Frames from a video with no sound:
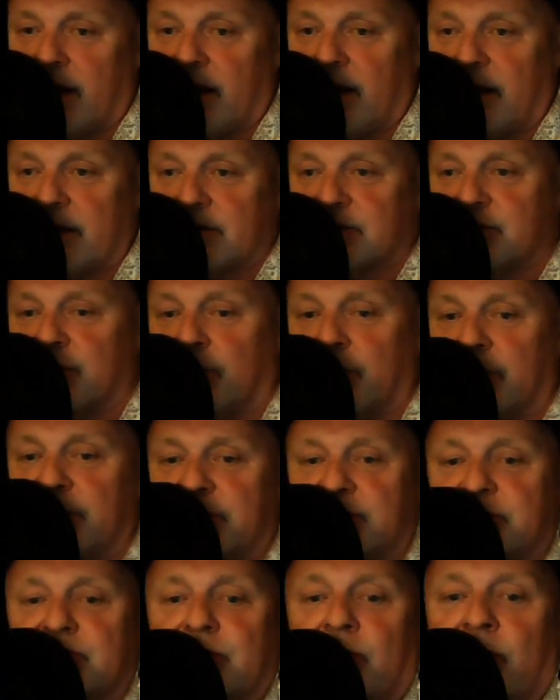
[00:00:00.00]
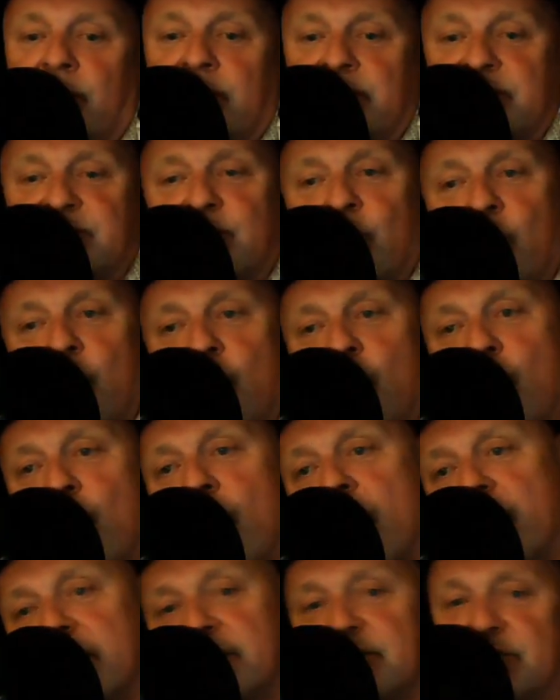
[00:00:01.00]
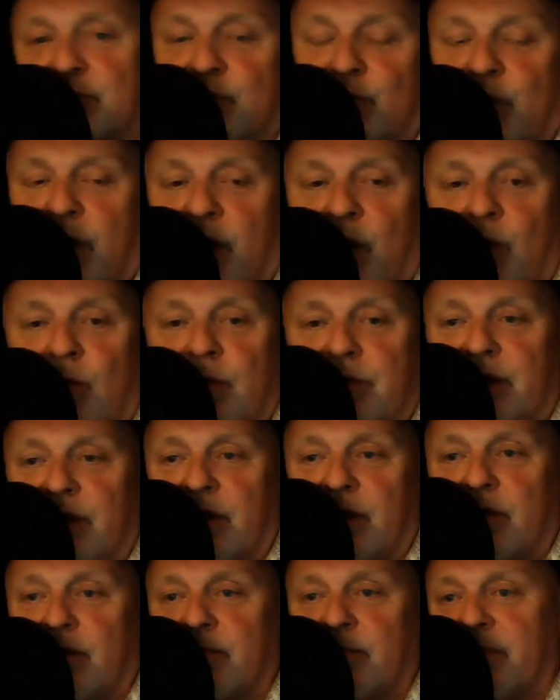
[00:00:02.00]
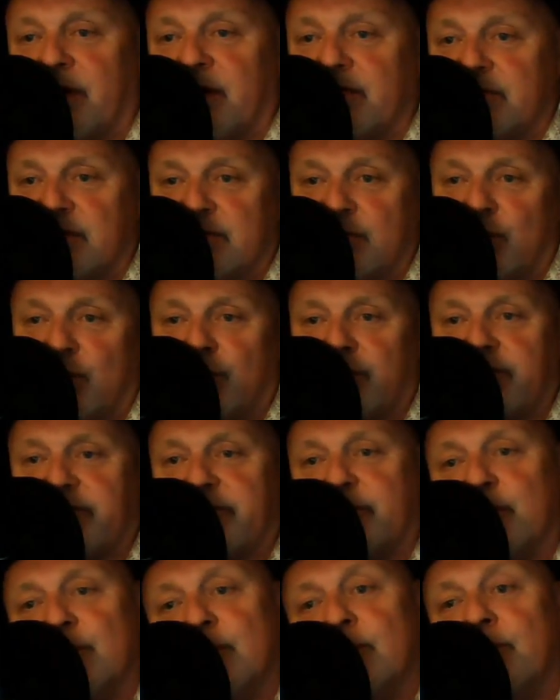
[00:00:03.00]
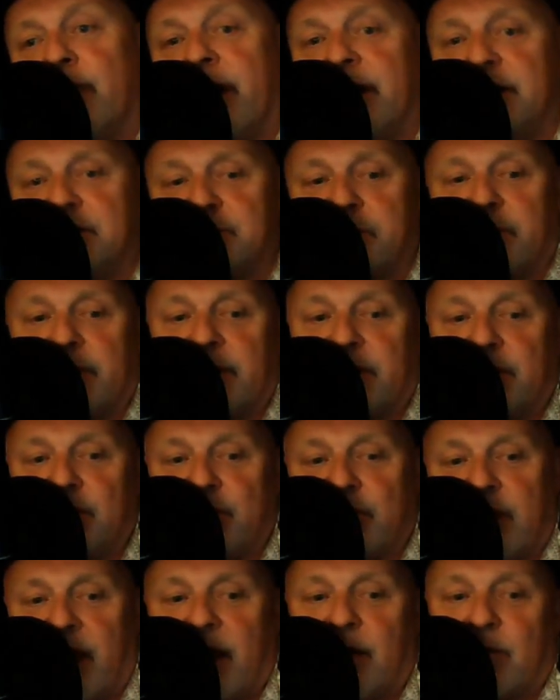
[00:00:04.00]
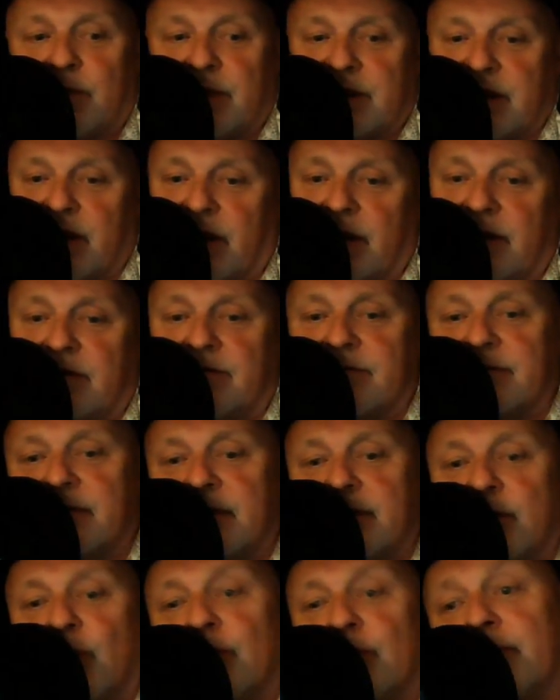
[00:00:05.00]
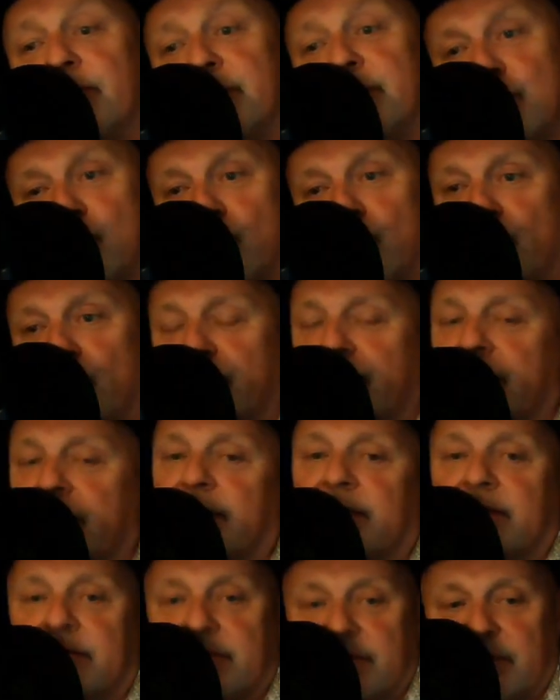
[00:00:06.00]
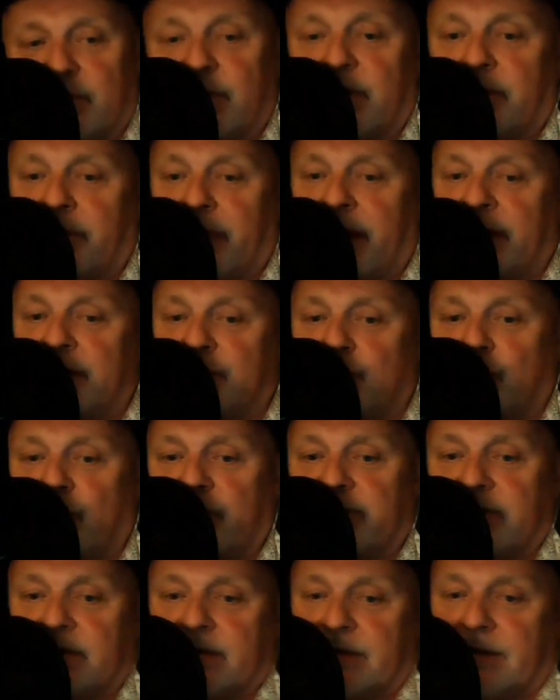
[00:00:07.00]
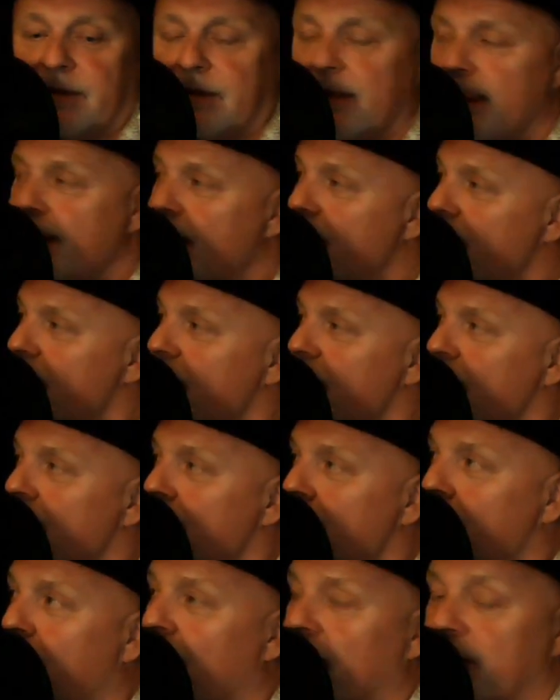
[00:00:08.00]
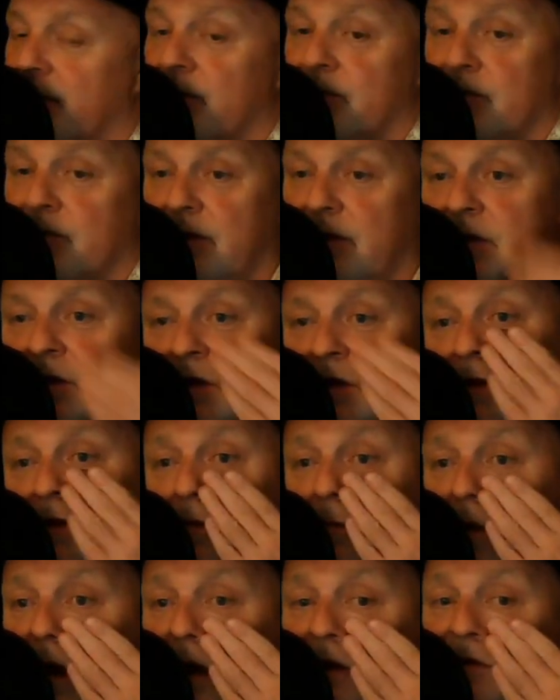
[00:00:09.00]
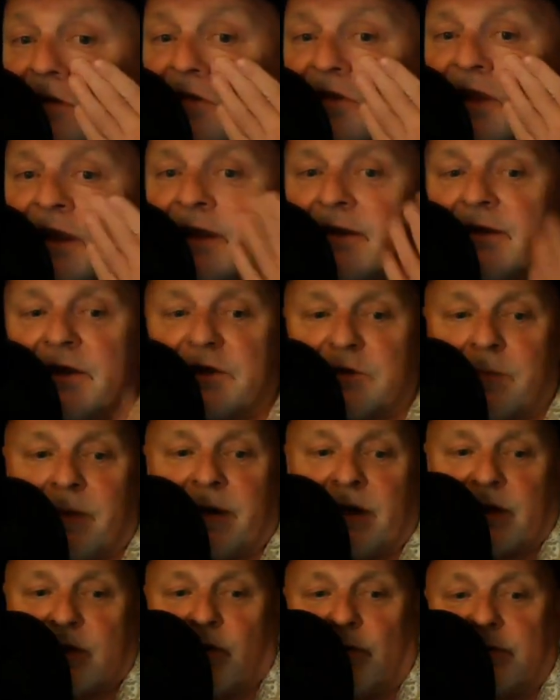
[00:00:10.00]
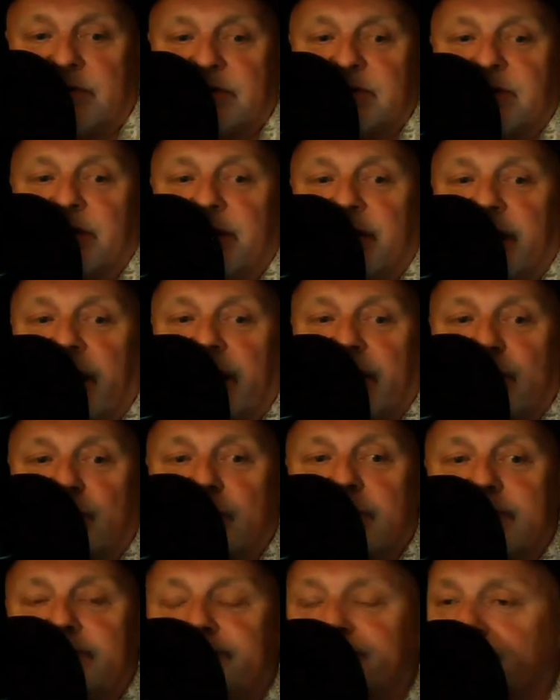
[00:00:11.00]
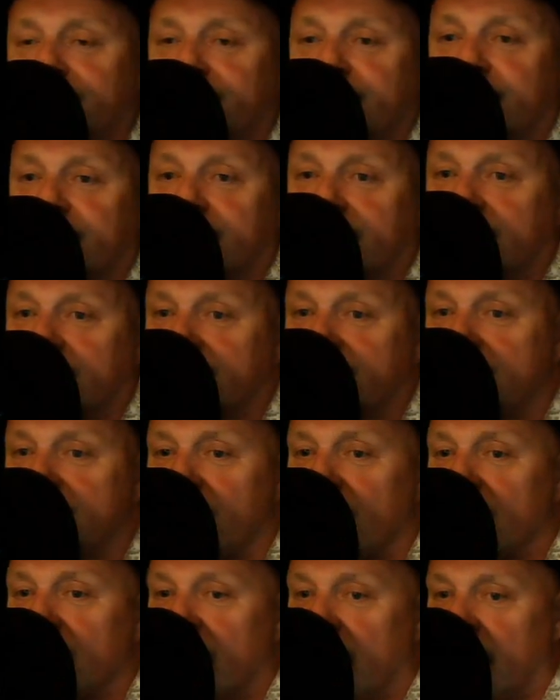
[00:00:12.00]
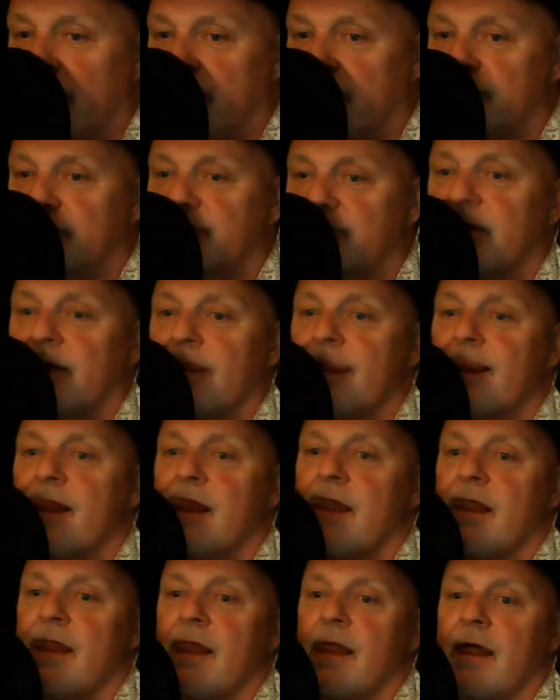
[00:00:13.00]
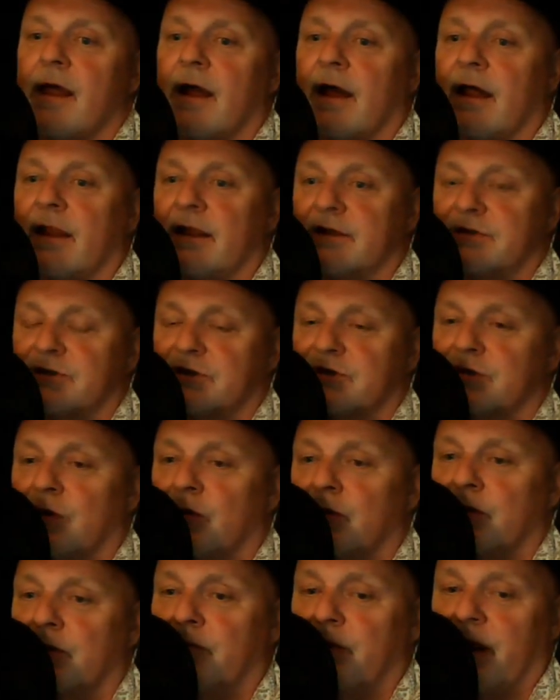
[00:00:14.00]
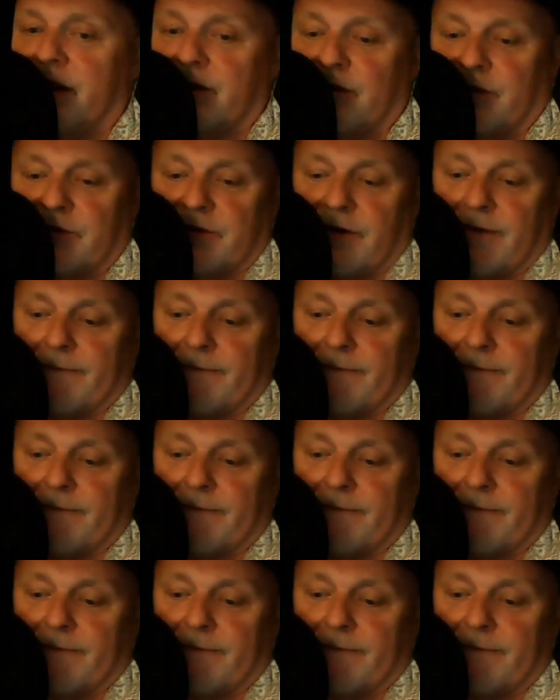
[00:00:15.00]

some of the songs don't work so well without a bit of a more full arrangement that you get with a kind of on the recording and with a band or whatever. But the the one thing that's been a constant niggle is there's a song on the record,